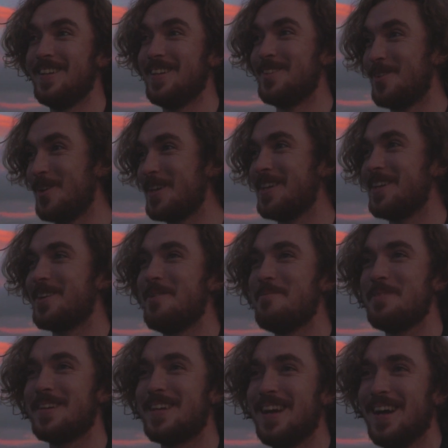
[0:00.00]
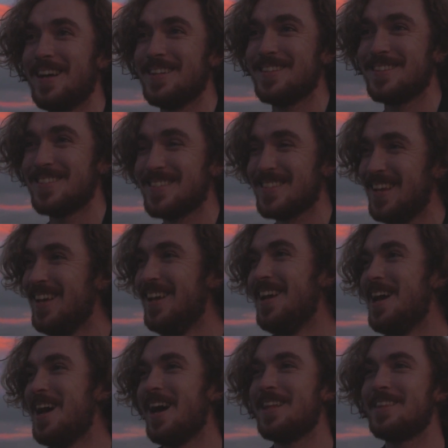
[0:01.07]
drinking a couple of cans,
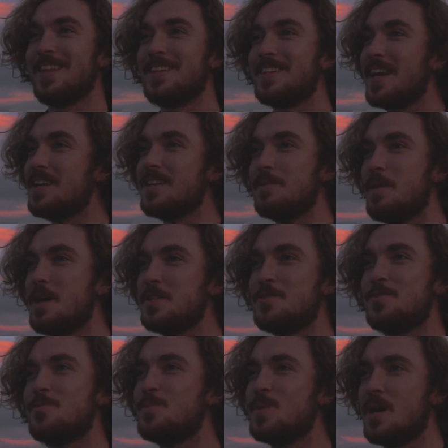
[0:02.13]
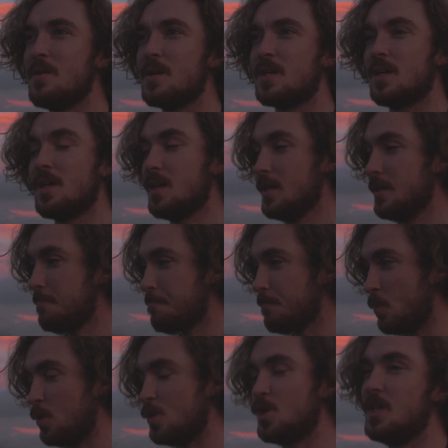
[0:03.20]
and then getting a message from Derek,
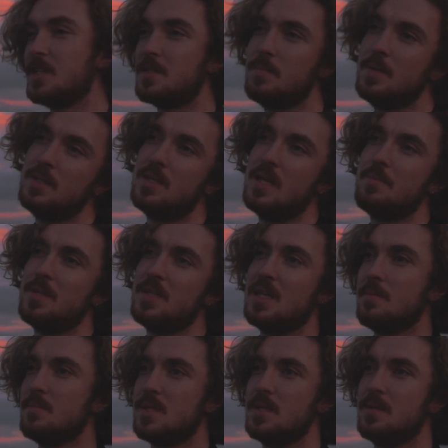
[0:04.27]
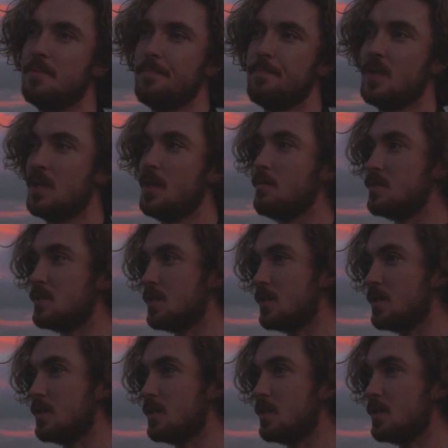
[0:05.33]
would you like to meet Damien Dempsey? And that was